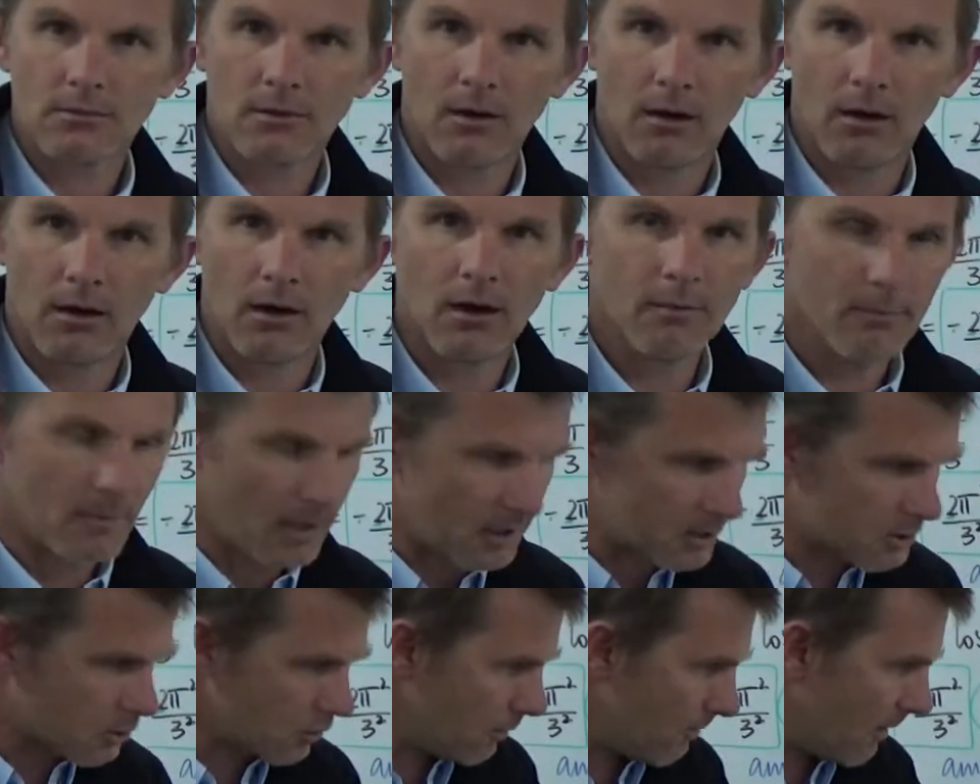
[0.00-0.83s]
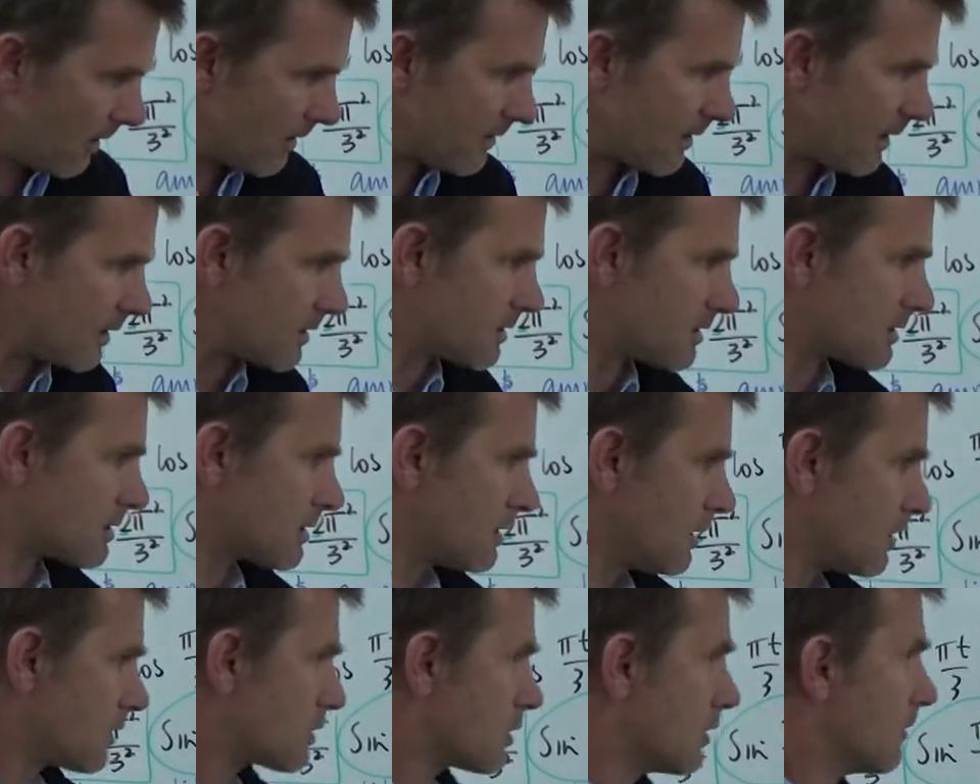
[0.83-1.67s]
All right? Make sure you make that
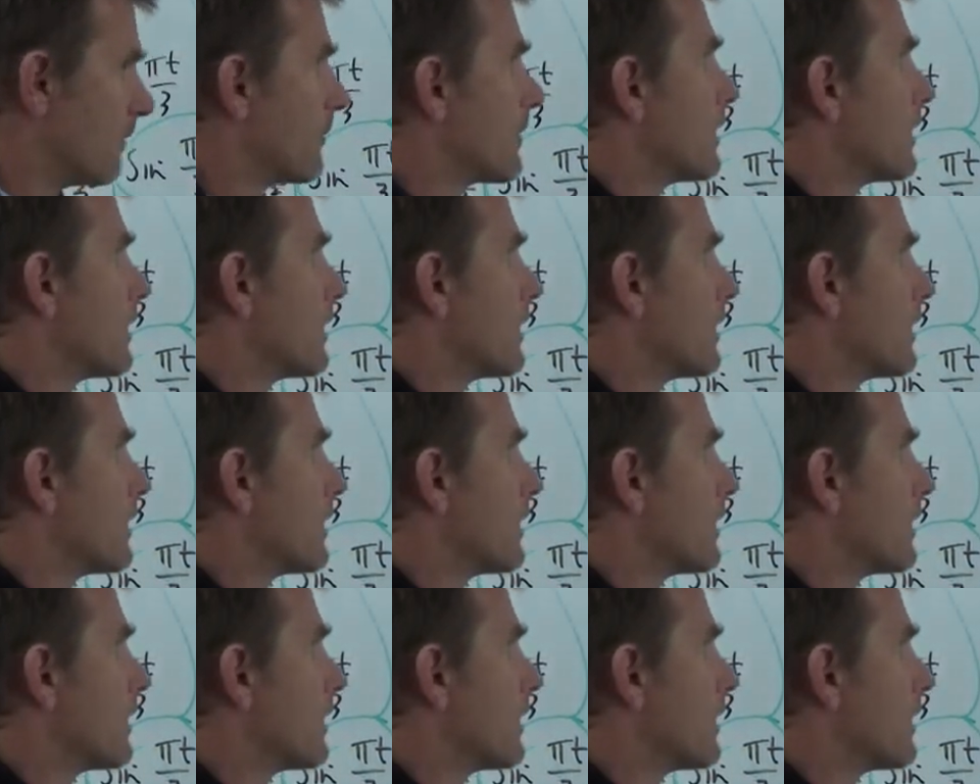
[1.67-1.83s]
distinction.